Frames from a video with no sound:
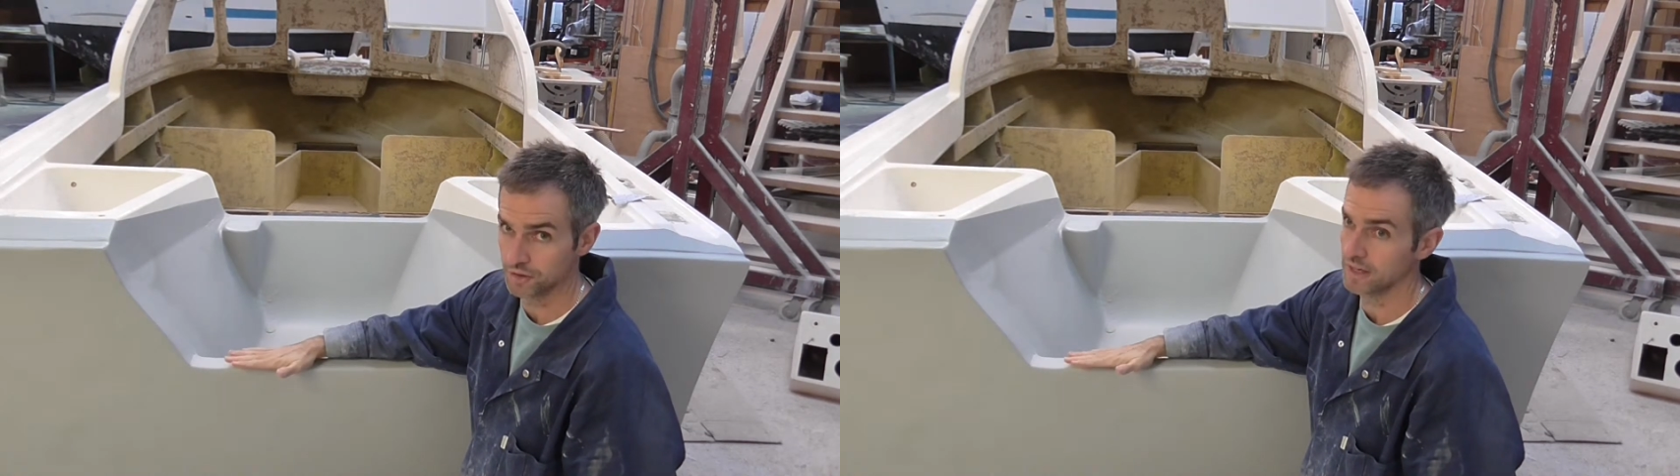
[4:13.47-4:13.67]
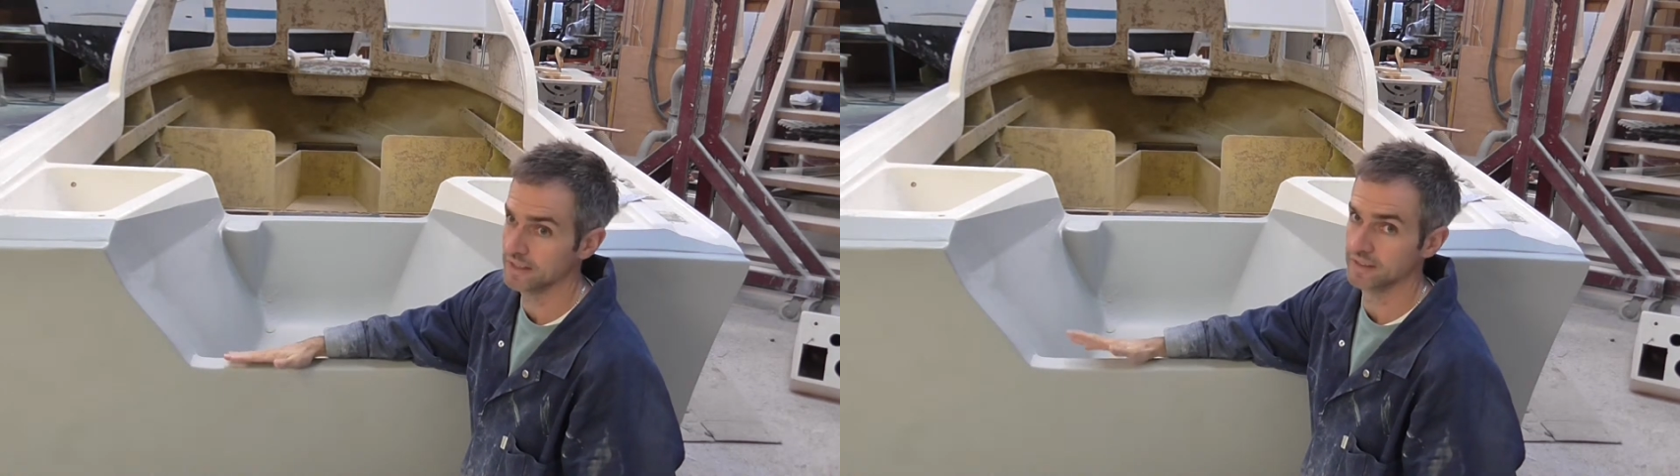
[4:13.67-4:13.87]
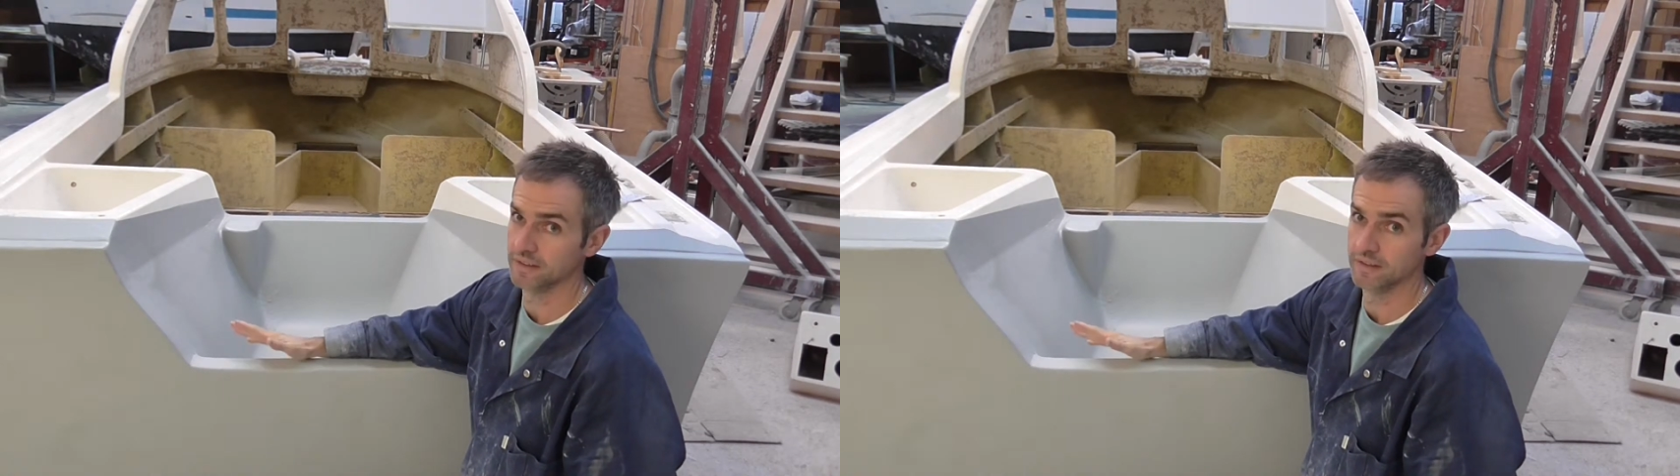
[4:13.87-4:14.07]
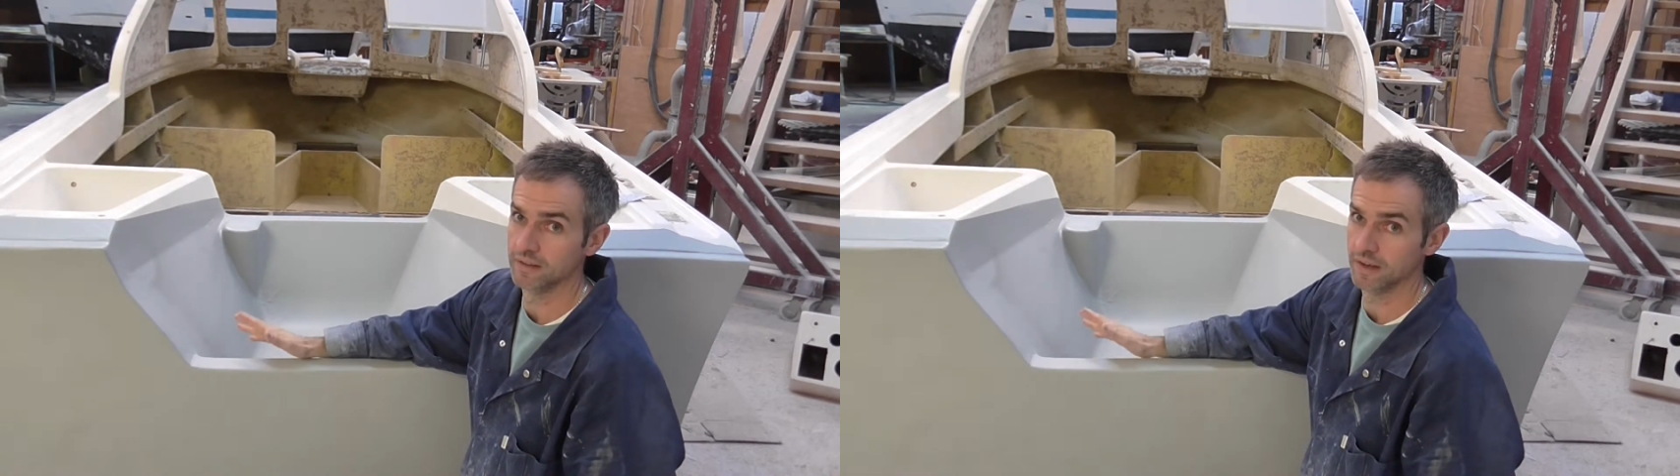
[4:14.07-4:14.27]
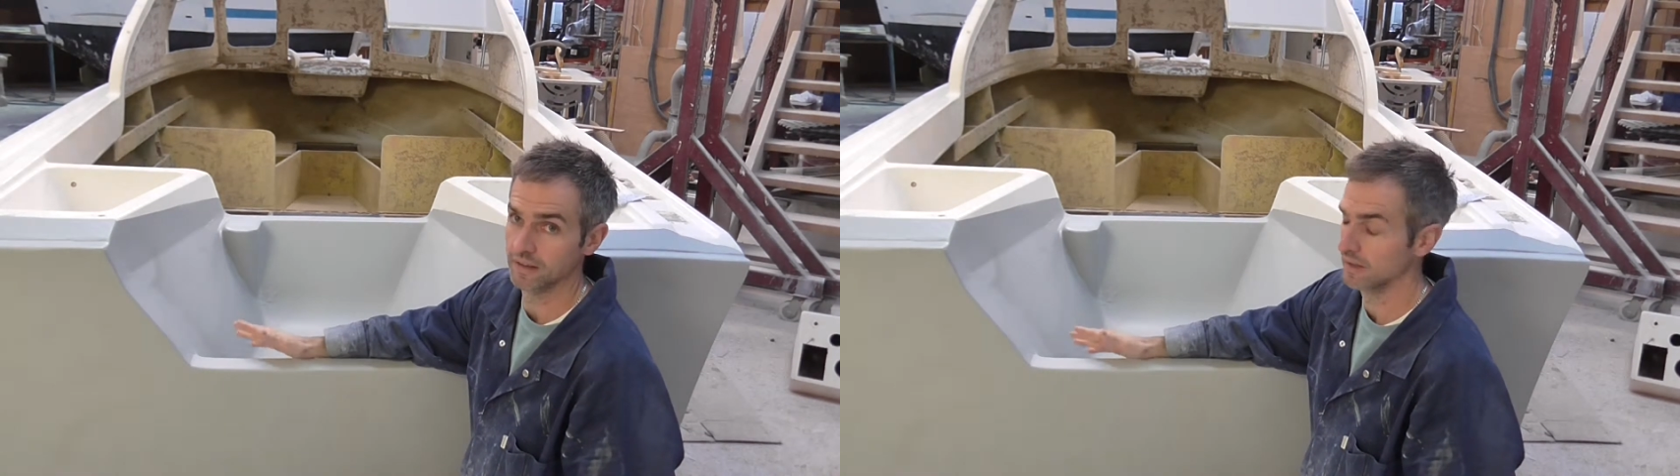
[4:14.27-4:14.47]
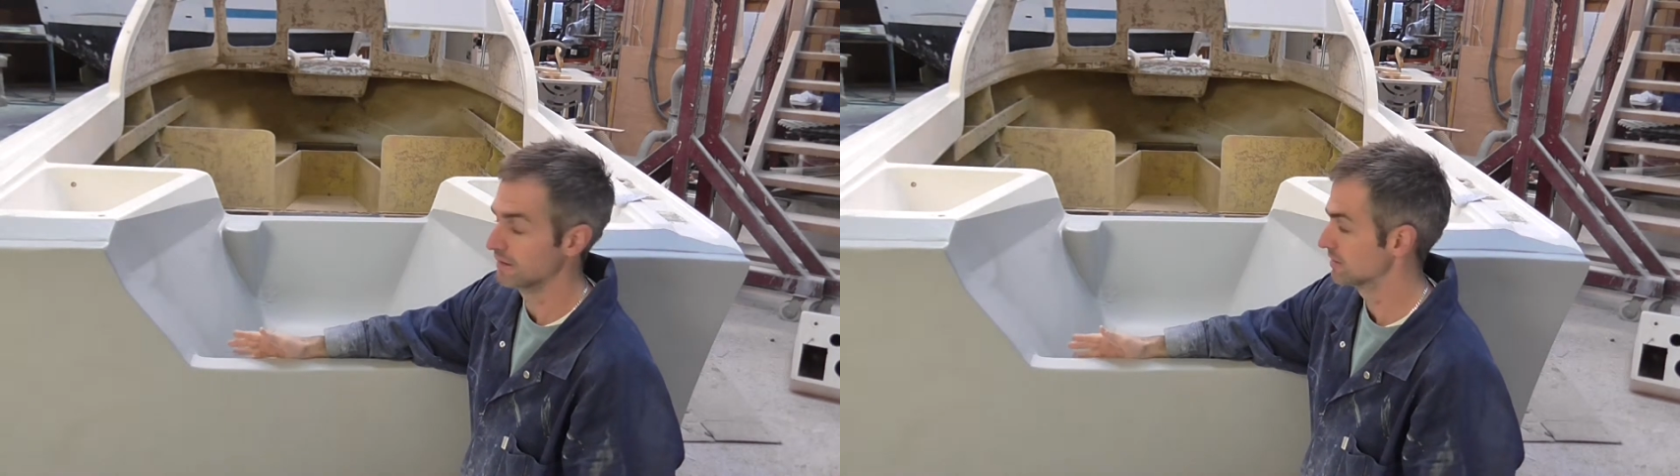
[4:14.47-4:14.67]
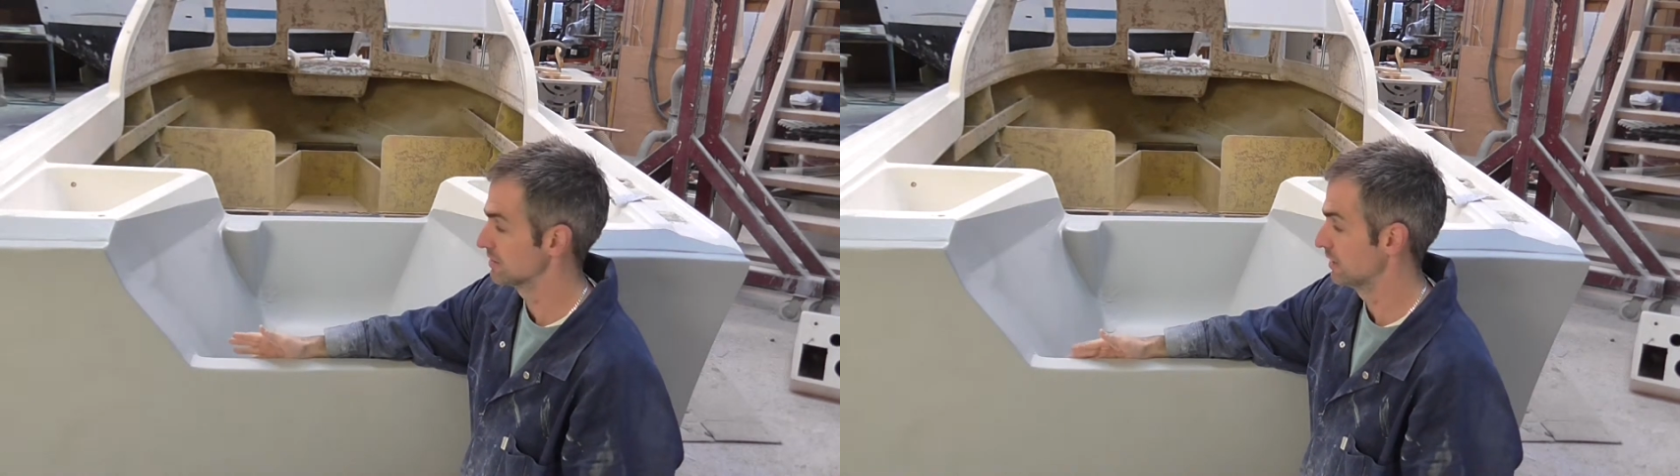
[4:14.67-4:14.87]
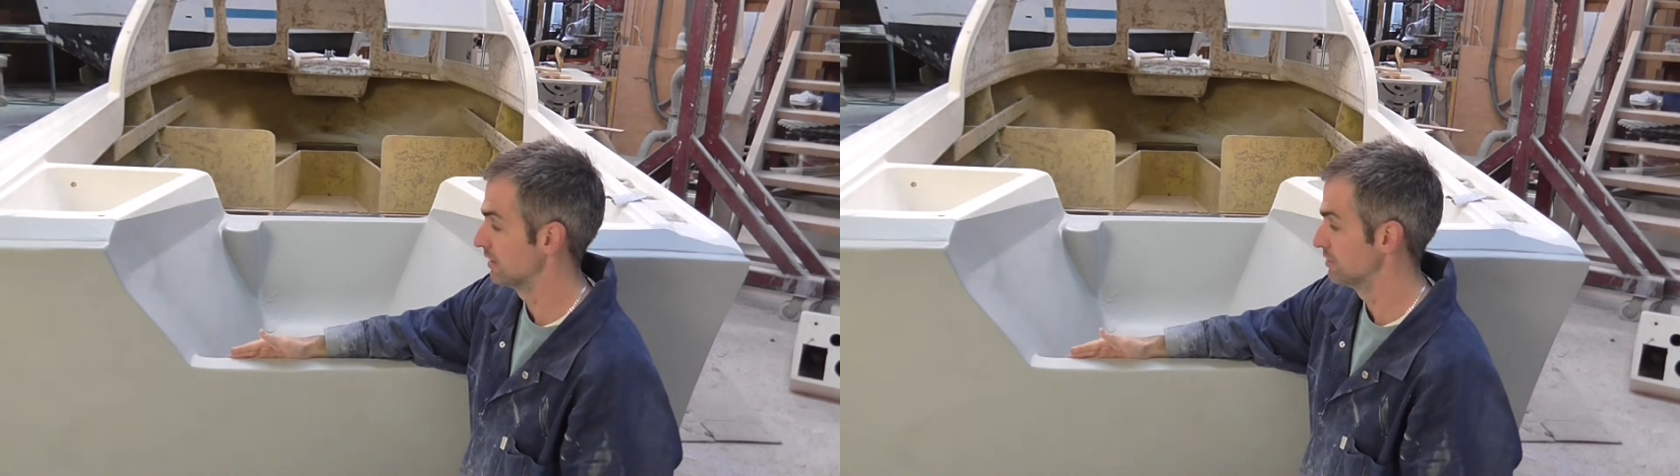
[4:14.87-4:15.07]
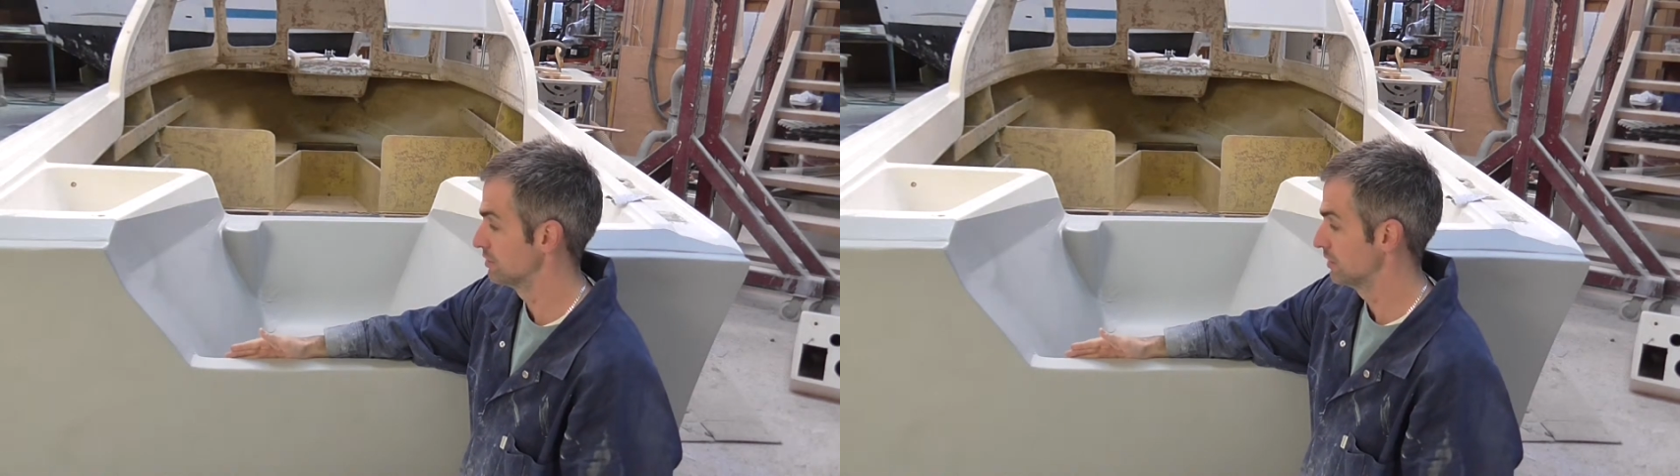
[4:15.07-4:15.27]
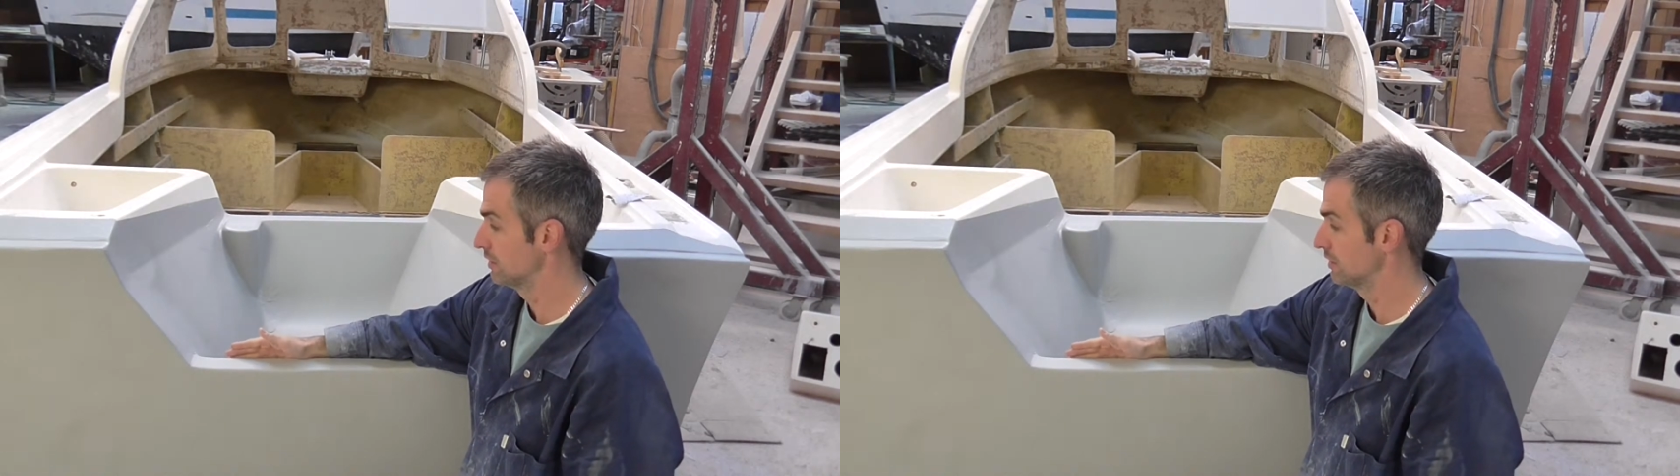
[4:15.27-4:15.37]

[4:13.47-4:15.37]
cracking at a later stage.